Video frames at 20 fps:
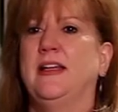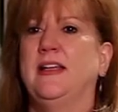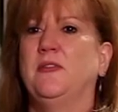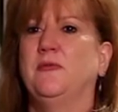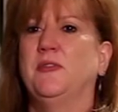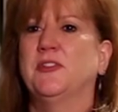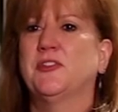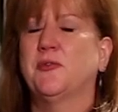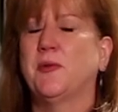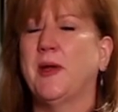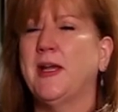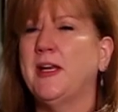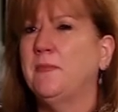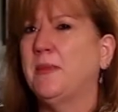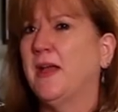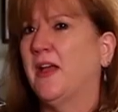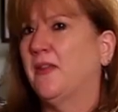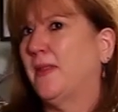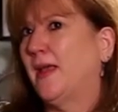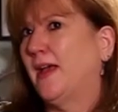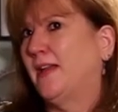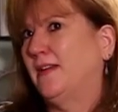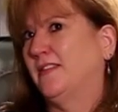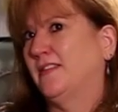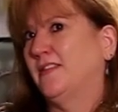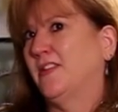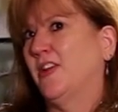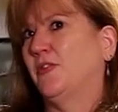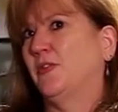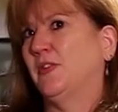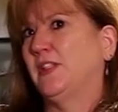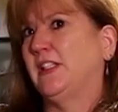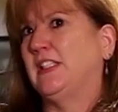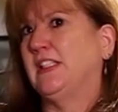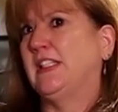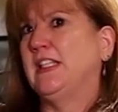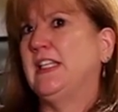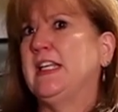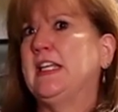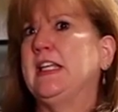What's great about that is not only
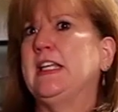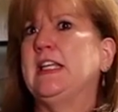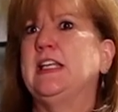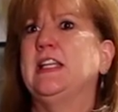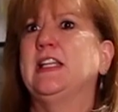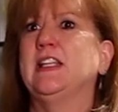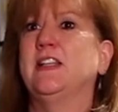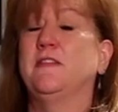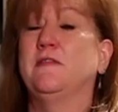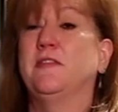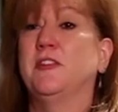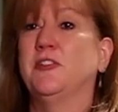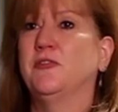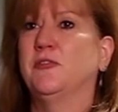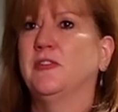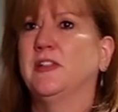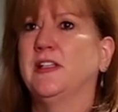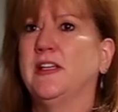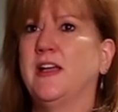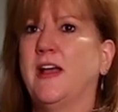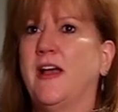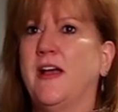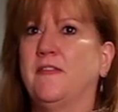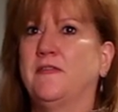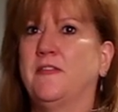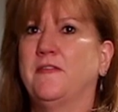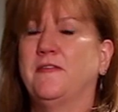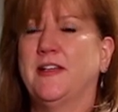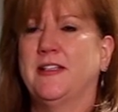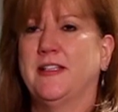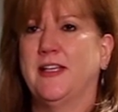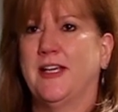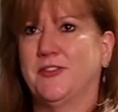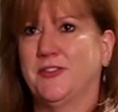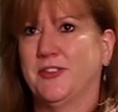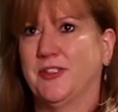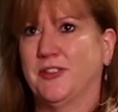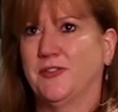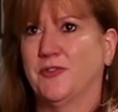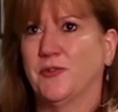did he individually have a
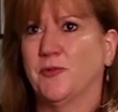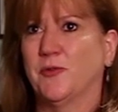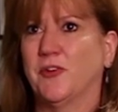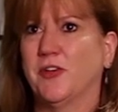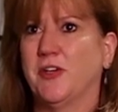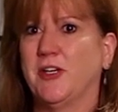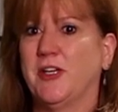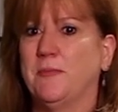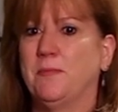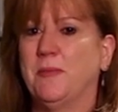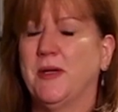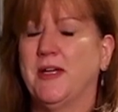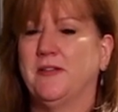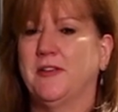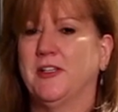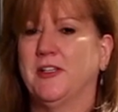fantastic story, but the